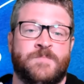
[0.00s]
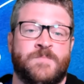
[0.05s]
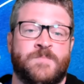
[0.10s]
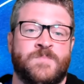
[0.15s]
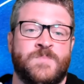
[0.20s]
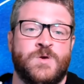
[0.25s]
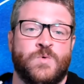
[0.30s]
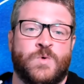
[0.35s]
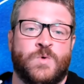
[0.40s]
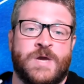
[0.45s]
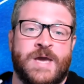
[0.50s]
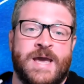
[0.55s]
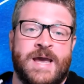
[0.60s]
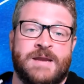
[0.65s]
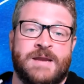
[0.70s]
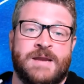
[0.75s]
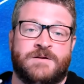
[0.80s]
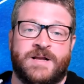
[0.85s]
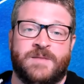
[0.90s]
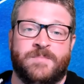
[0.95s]
You
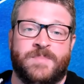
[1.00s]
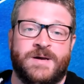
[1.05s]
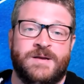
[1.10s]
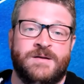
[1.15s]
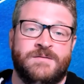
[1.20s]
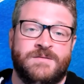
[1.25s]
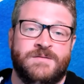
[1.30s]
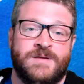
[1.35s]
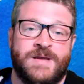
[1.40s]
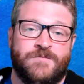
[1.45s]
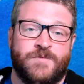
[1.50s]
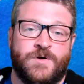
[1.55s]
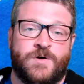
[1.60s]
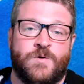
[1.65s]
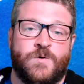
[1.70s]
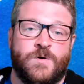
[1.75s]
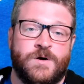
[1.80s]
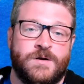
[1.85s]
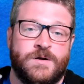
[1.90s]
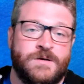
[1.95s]
can click a button, hit
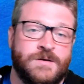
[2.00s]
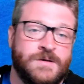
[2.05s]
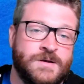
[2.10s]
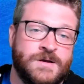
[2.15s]
record,